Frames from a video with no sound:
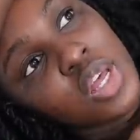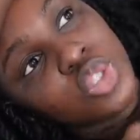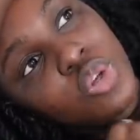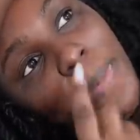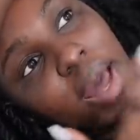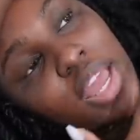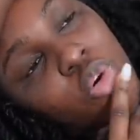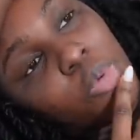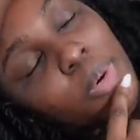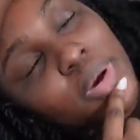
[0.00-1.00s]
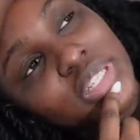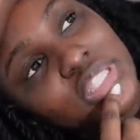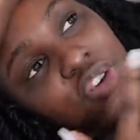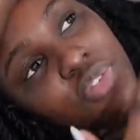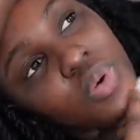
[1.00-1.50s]
To buy equipment, we are
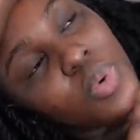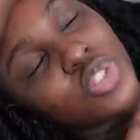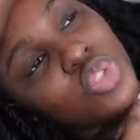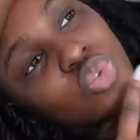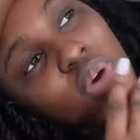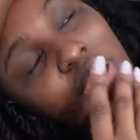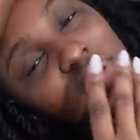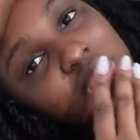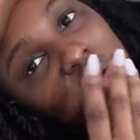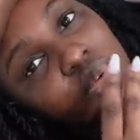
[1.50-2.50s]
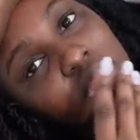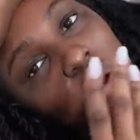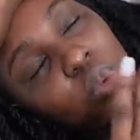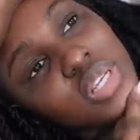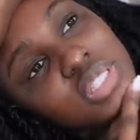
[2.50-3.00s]
suffering. What To do every single
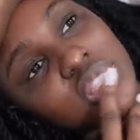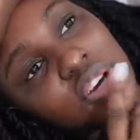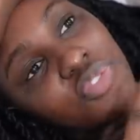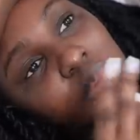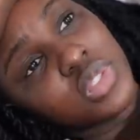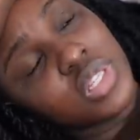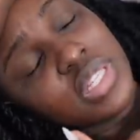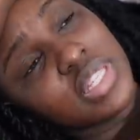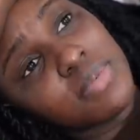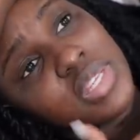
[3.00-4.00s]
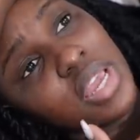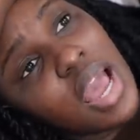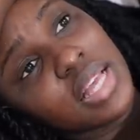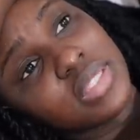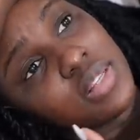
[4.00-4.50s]
thing, we're suffering. The systems here
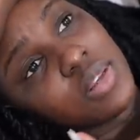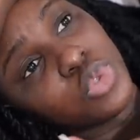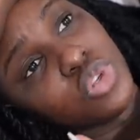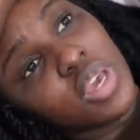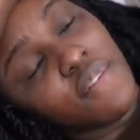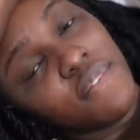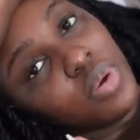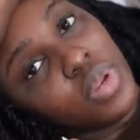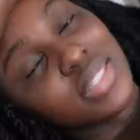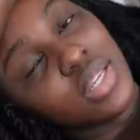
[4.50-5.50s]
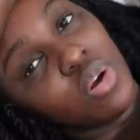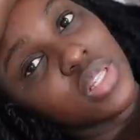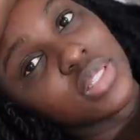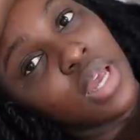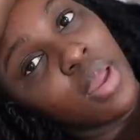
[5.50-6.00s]
are set up so you can fail. I say all
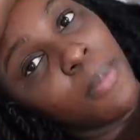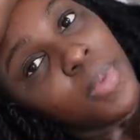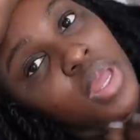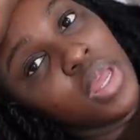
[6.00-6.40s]
the time.